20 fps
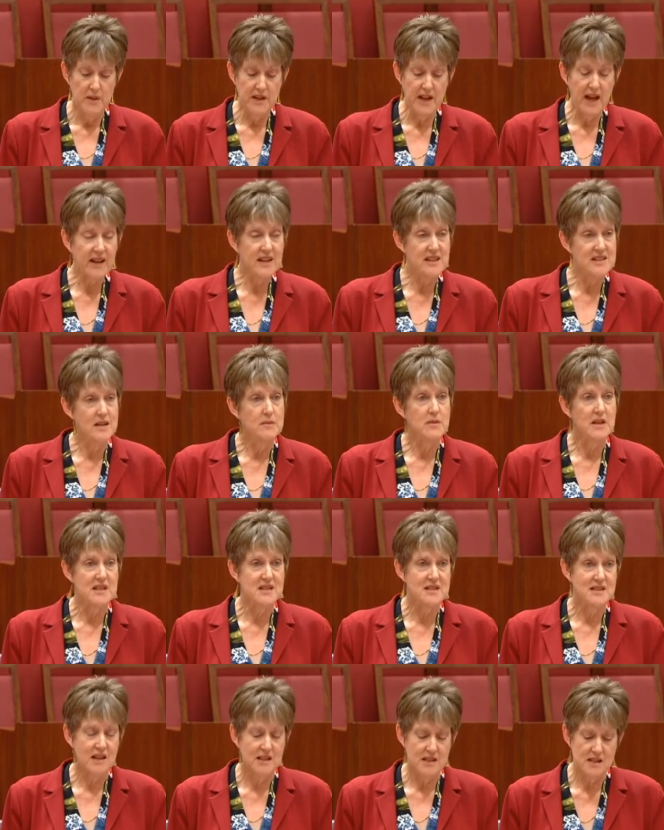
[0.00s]
But academic
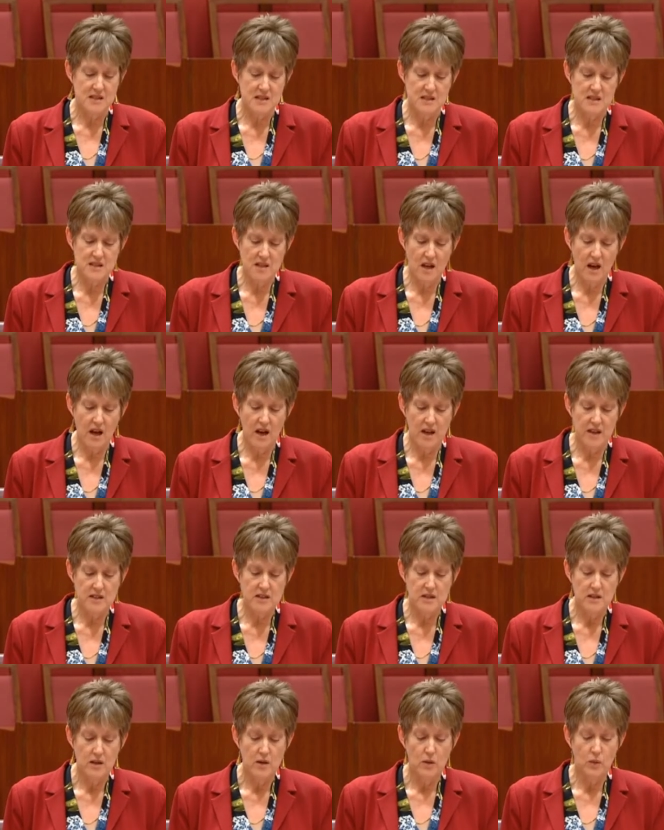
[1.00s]
studies
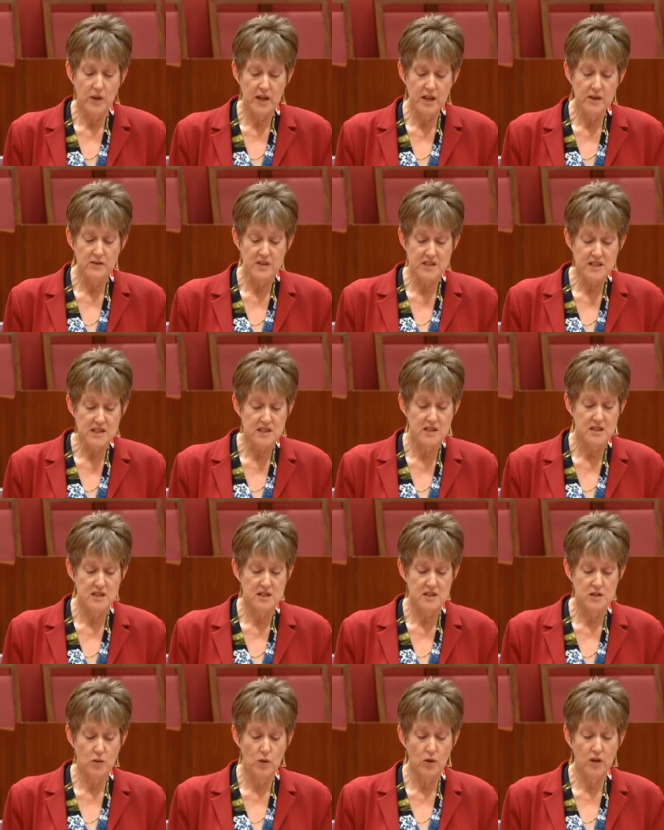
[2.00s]
aside, we visitors
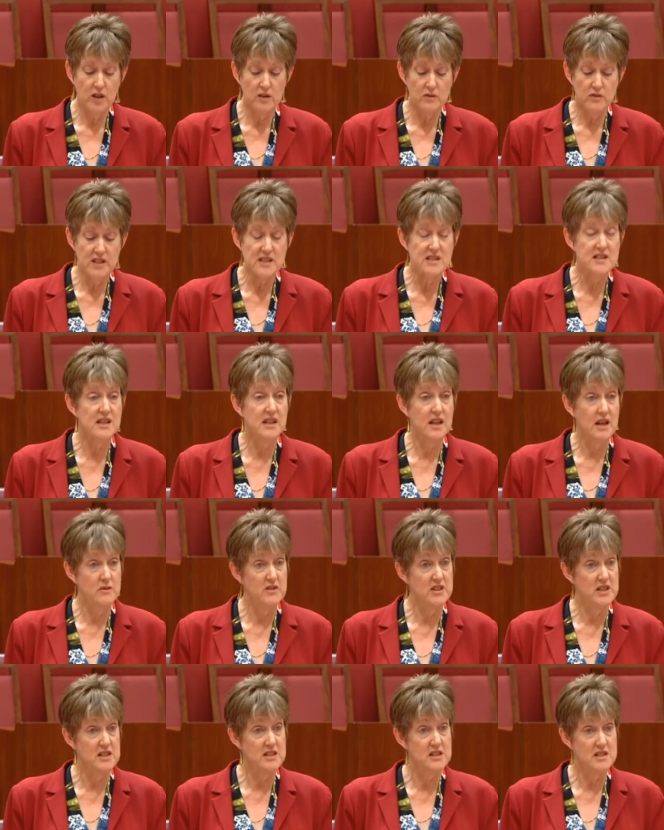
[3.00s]
saw convincing
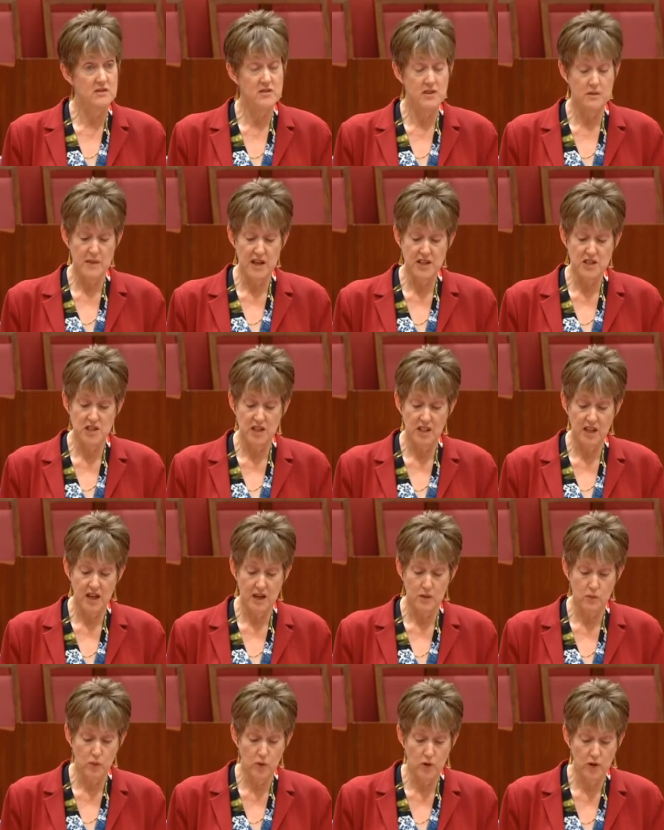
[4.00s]
evidence of the magic
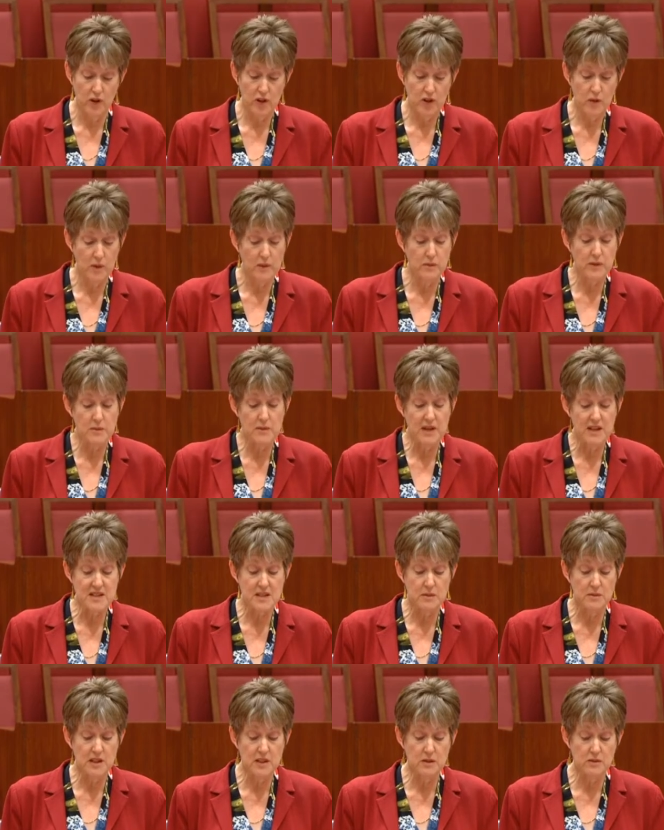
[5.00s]
at work when we met
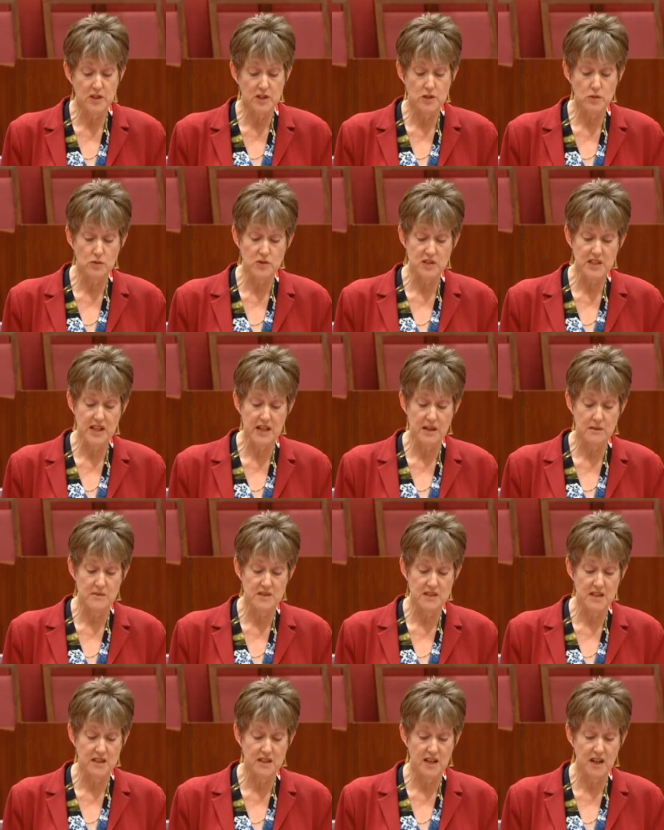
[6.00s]
some individual
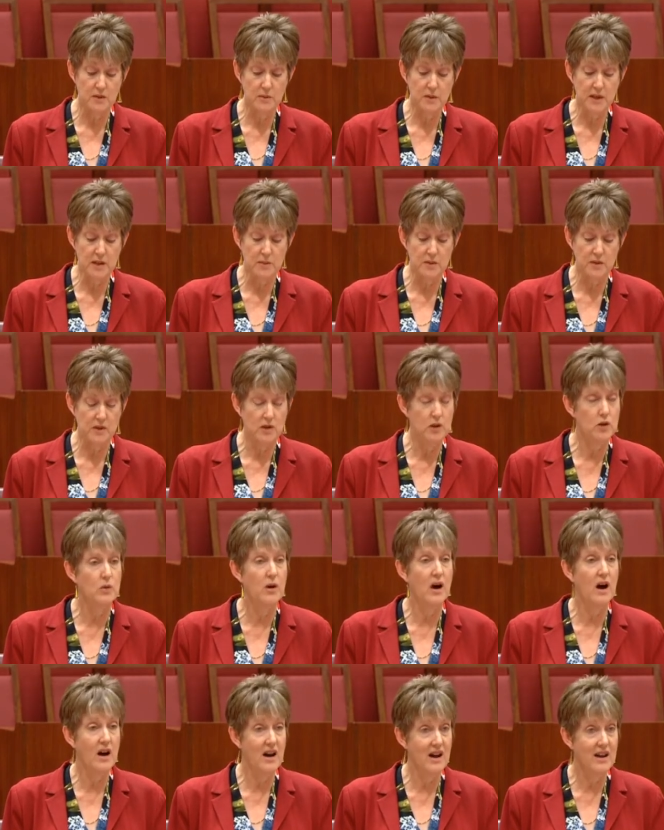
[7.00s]
teams and young people who
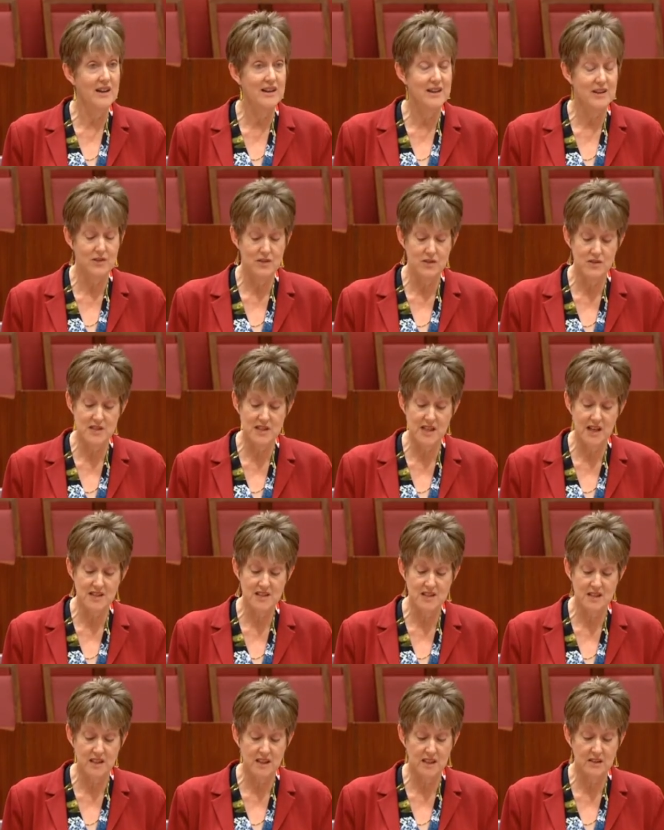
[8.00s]
were highly
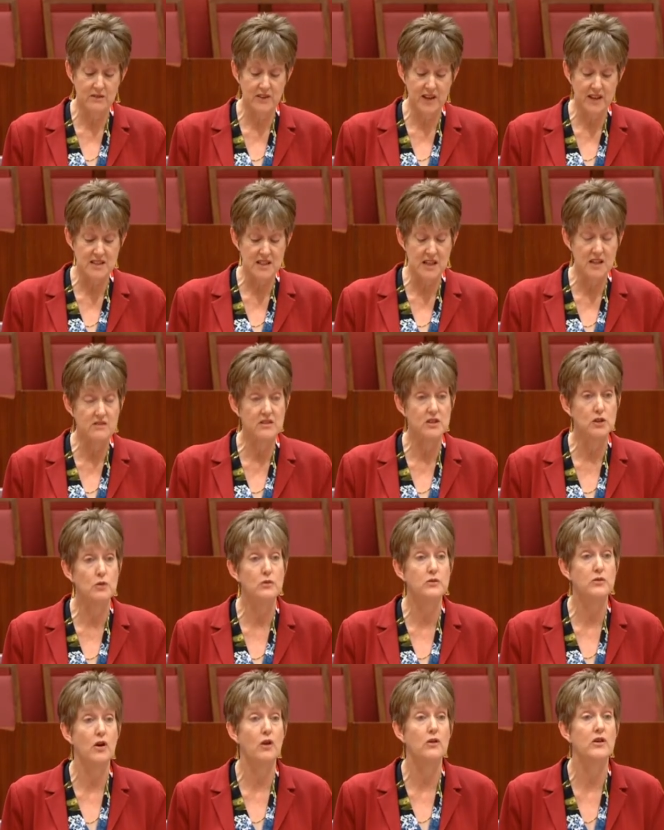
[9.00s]
enthusiastic, in fact even
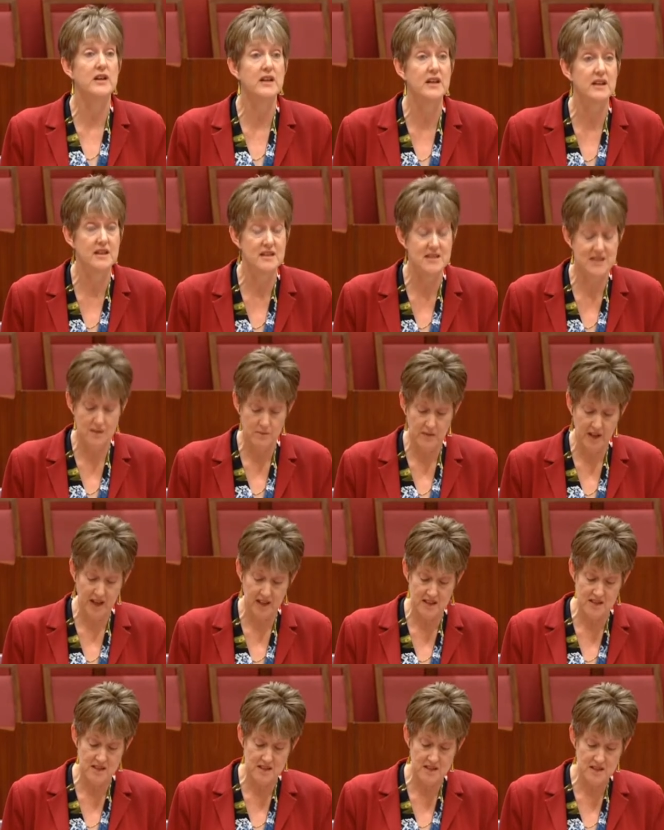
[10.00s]
euphoric in some
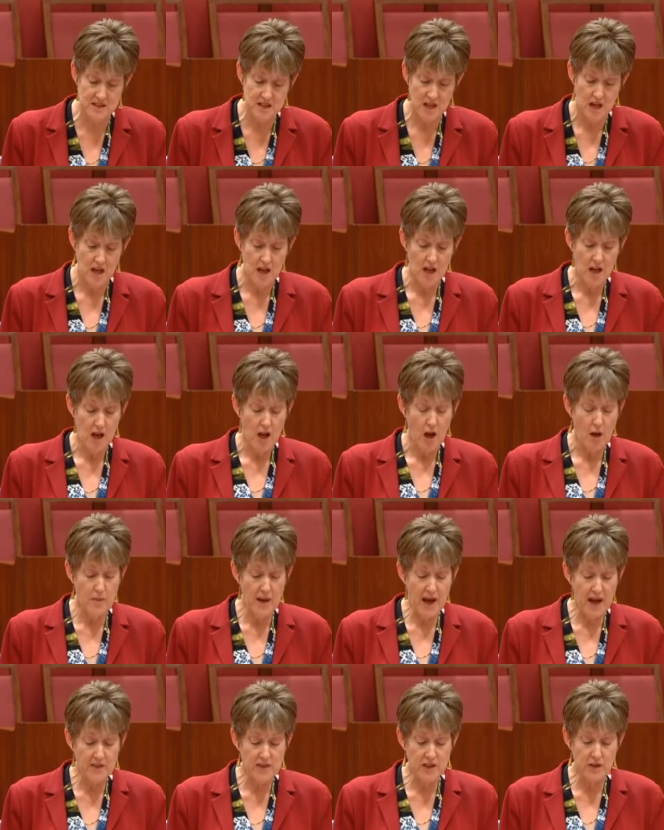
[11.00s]
cases,
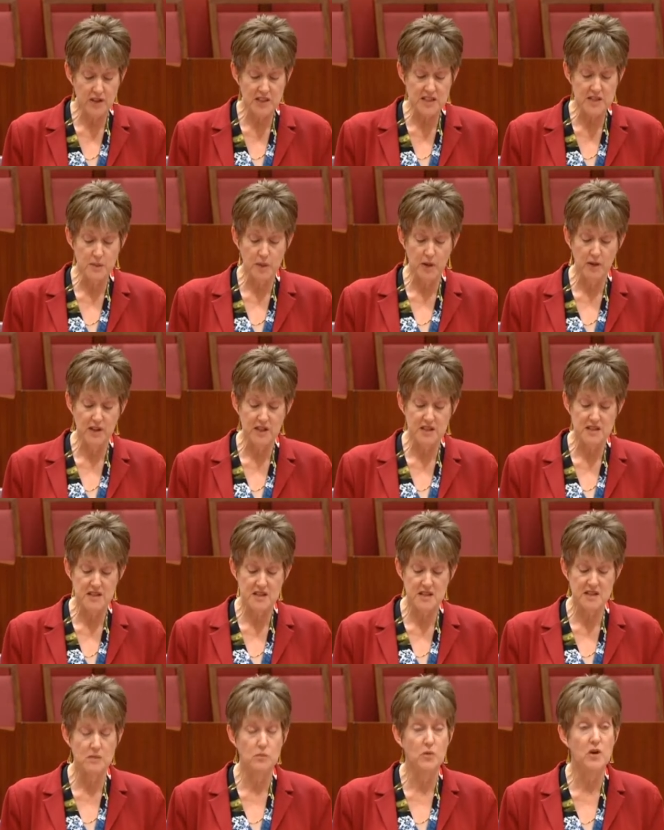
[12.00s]
about their
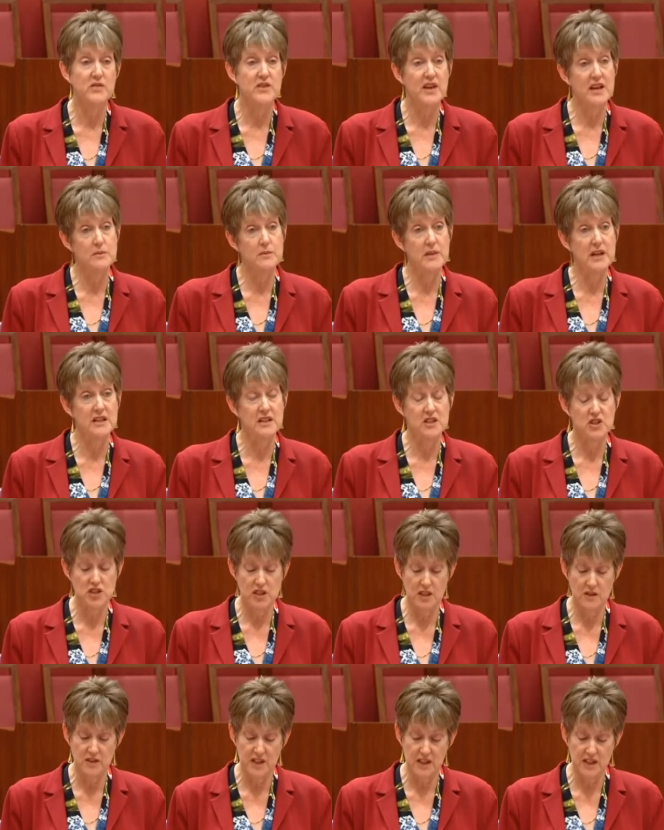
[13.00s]
experiences and what they'd been
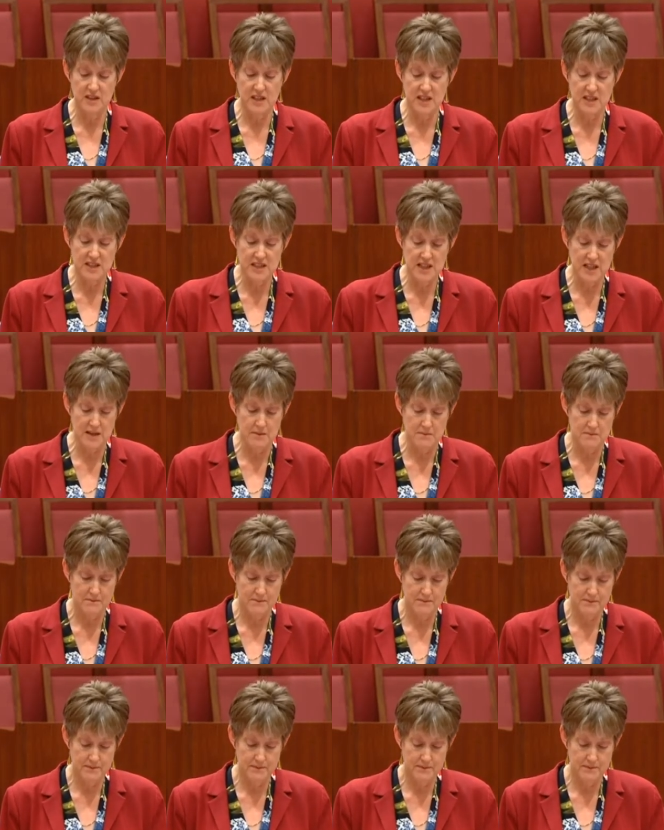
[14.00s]
achieving in their team.